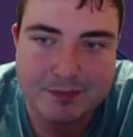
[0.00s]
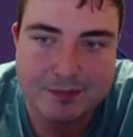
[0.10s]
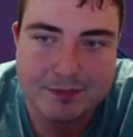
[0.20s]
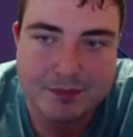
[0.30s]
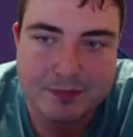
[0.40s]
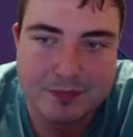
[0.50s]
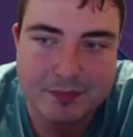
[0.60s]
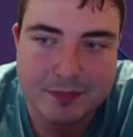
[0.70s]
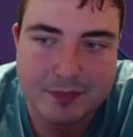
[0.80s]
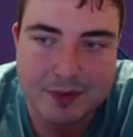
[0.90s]

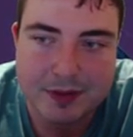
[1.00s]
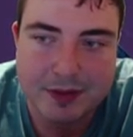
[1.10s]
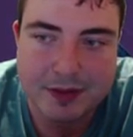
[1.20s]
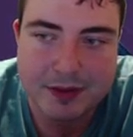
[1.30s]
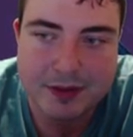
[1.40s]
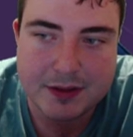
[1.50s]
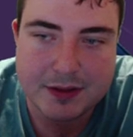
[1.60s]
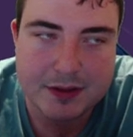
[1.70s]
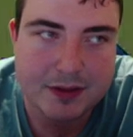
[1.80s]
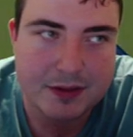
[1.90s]
[no speech]